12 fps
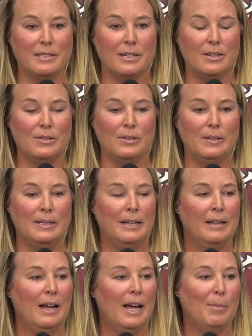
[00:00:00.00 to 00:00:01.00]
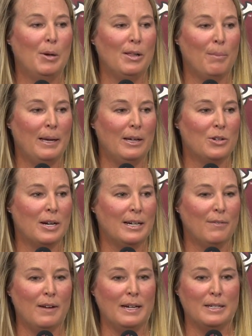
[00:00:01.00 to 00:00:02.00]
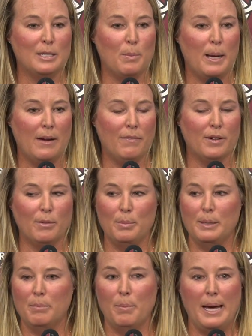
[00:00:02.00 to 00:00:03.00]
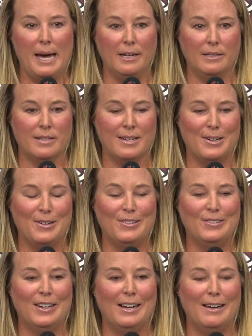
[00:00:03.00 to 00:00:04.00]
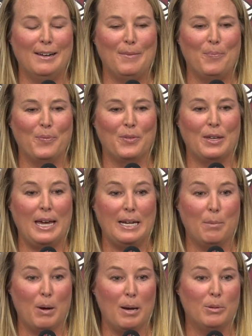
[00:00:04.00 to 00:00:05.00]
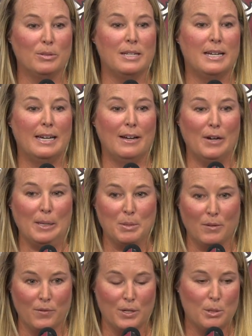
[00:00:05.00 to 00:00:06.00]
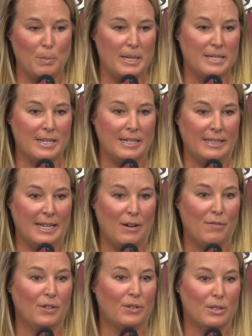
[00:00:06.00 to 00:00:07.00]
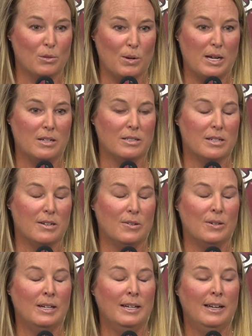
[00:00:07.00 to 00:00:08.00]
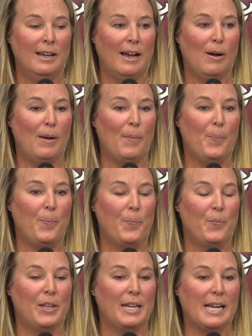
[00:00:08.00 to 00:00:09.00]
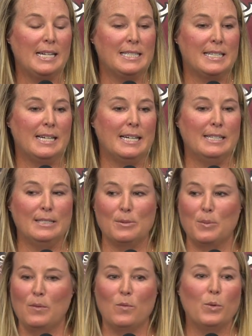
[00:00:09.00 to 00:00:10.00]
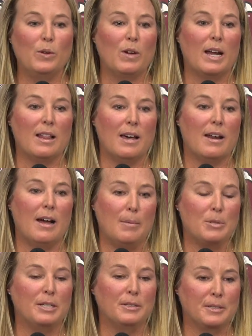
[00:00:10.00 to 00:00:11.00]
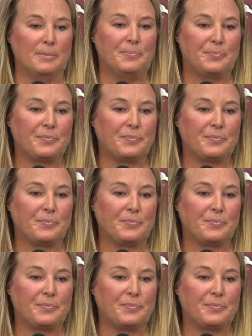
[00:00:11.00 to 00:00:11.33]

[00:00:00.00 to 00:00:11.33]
So I'm all about trying to find a spot for a big bat. So Katie Preble's taking reps at first base and in the outfield as well. So the nice thing is we've got a lot of options.